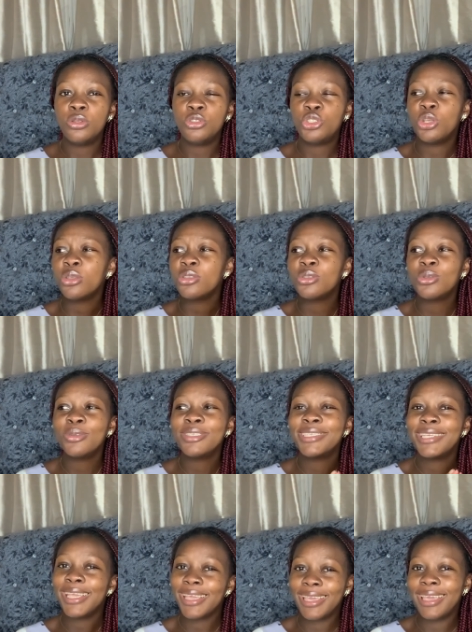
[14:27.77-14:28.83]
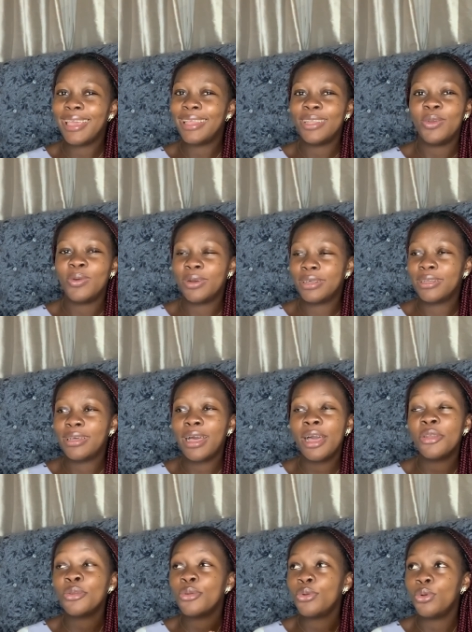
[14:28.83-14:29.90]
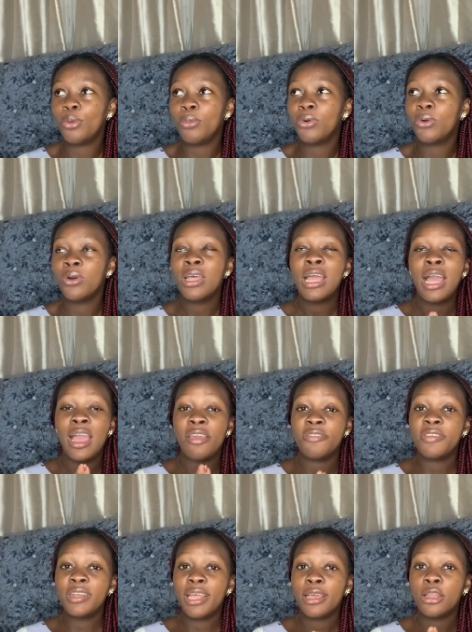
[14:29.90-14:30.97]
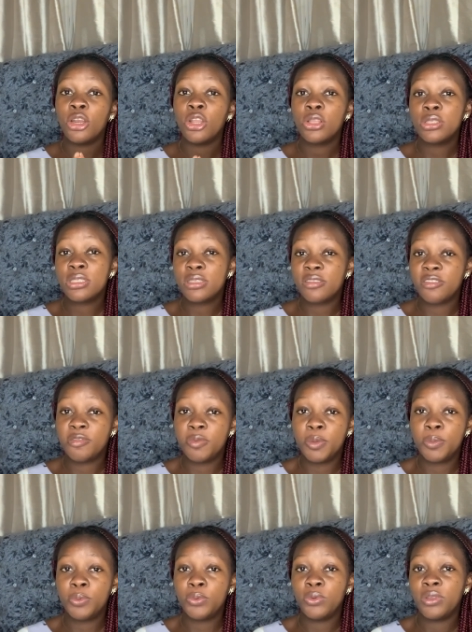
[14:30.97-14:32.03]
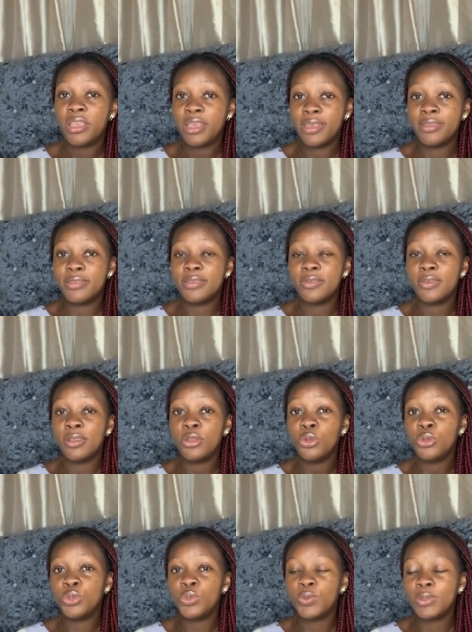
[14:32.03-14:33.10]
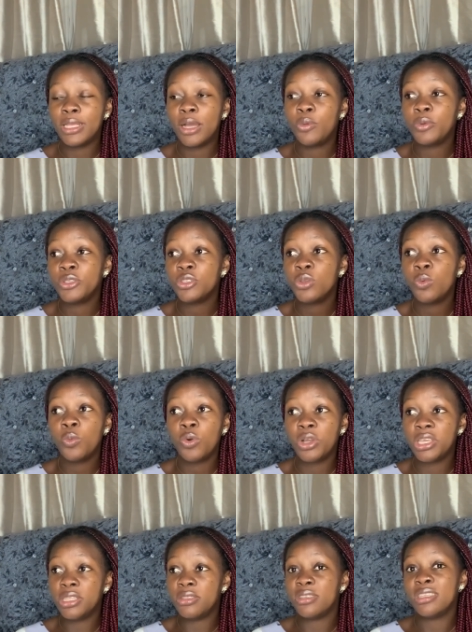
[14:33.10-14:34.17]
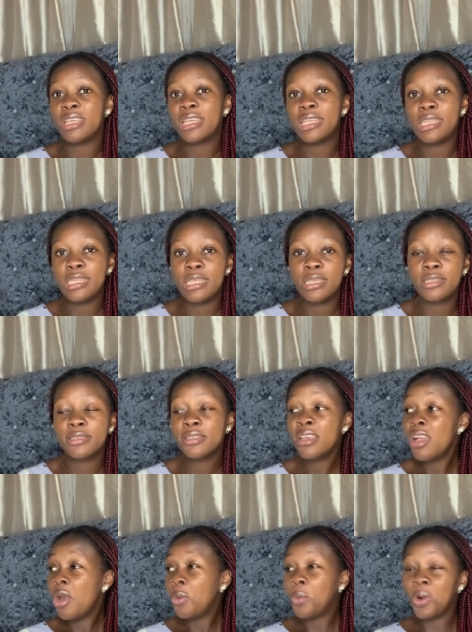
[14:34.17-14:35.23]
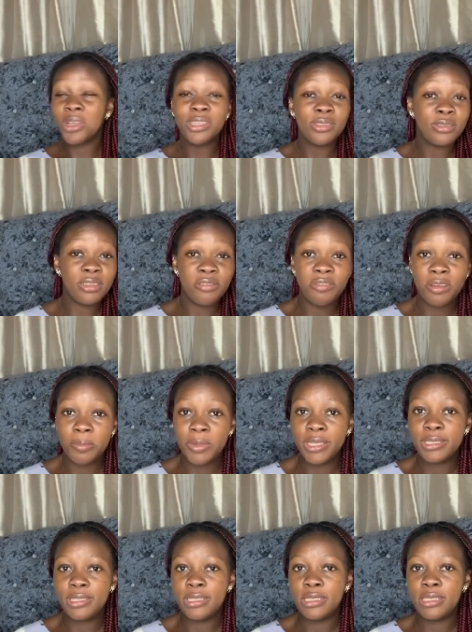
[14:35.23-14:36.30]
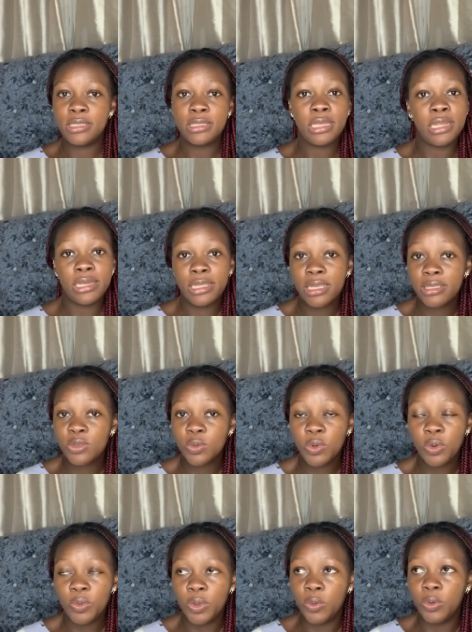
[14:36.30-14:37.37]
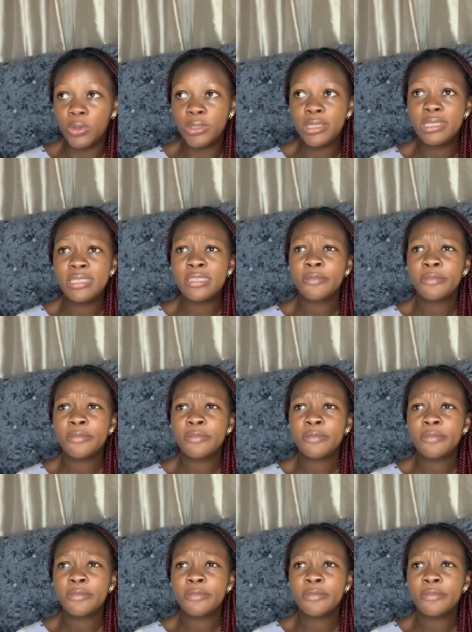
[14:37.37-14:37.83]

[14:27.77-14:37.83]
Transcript: just don't take anyone i don't know but i feel like lots of people here in sierra leone do that we just walk into the clinics walk into the pharmacies and get what we want